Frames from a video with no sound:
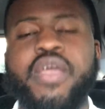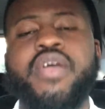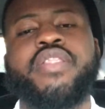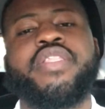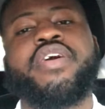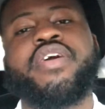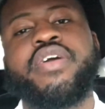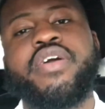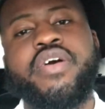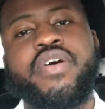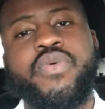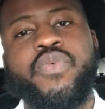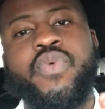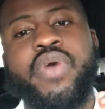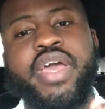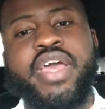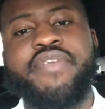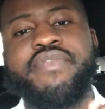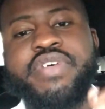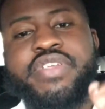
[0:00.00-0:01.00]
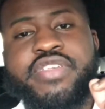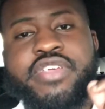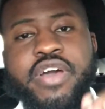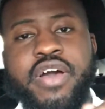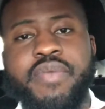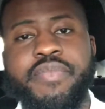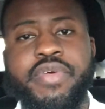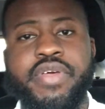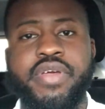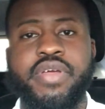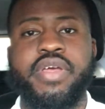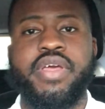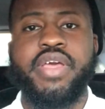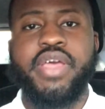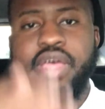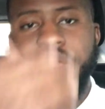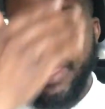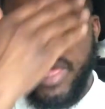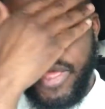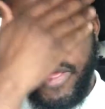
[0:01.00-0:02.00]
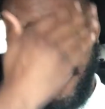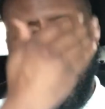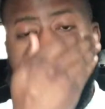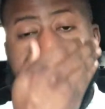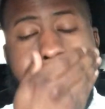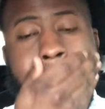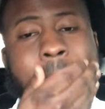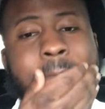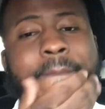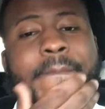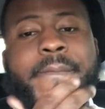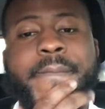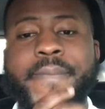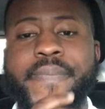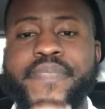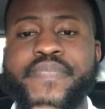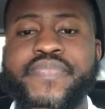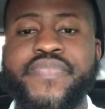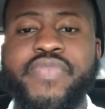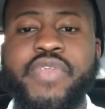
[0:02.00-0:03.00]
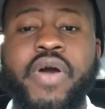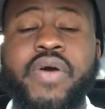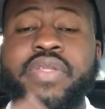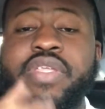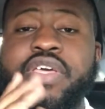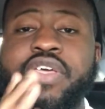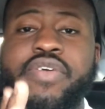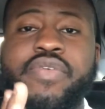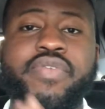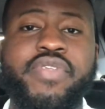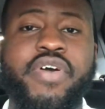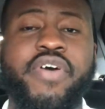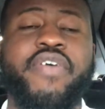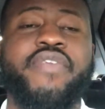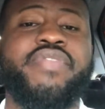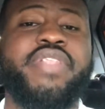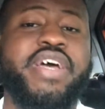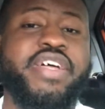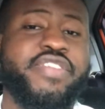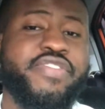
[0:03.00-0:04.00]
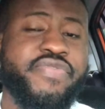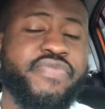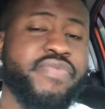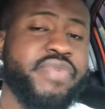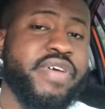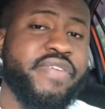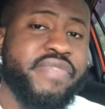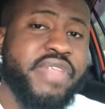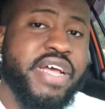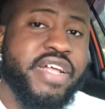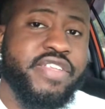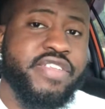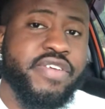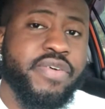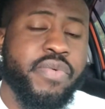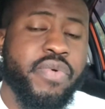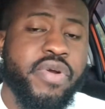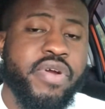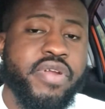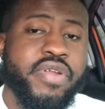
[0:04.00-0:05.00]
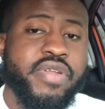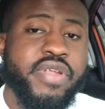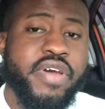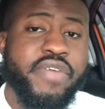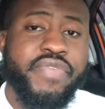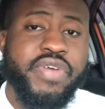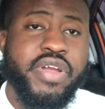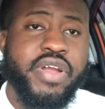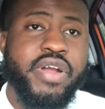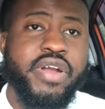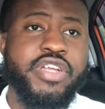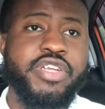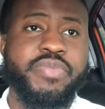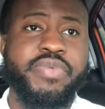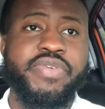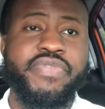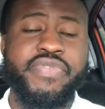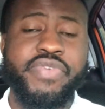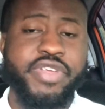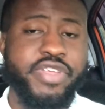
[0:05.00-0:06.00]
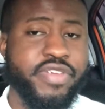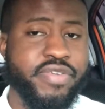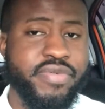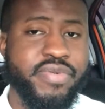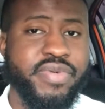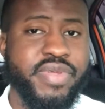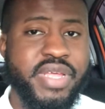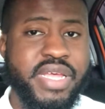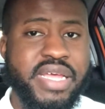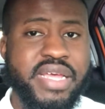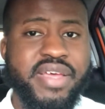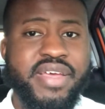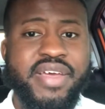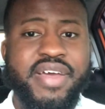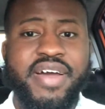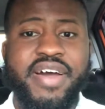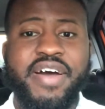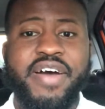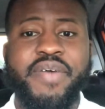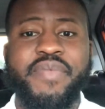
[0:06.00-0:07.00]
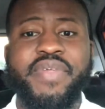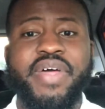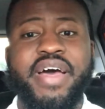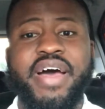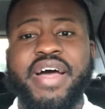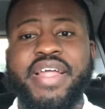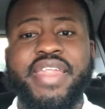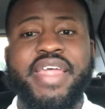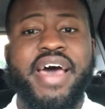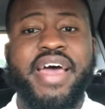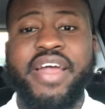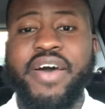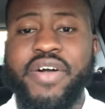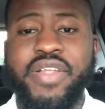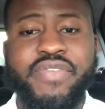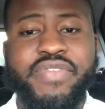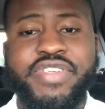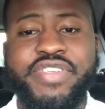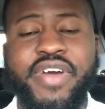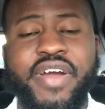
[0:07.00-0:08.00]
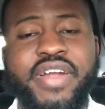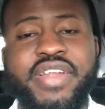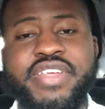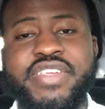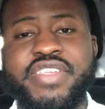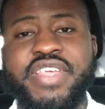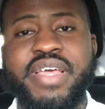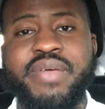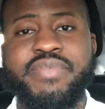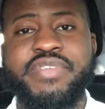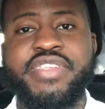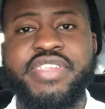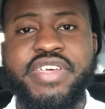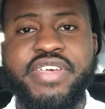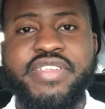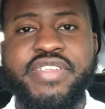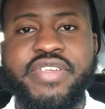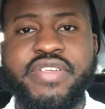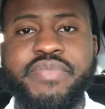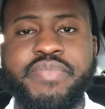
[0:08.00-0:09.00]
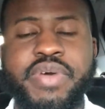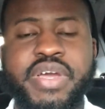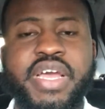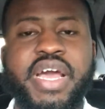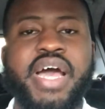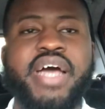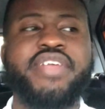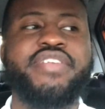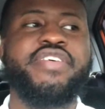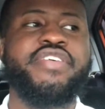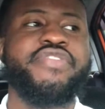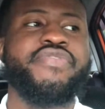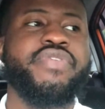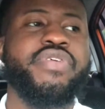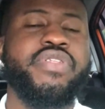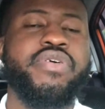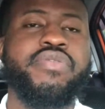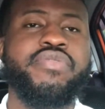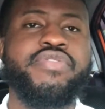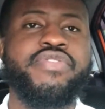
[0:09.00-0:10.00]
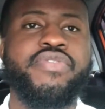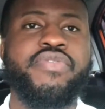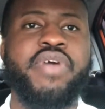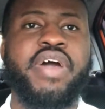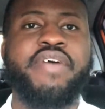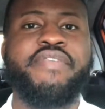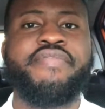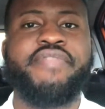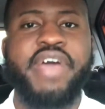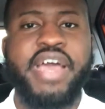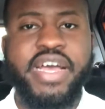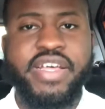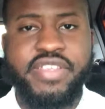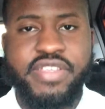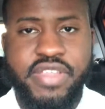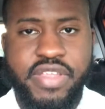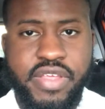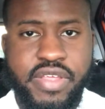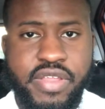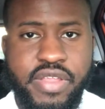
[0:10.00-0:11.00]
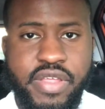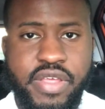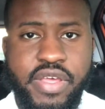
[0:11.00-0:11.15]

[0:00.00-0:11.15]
The good wave is coming. And only you know if that's a word of encouragement for you. Not all of us are in the same season. But God says for those who have fasted,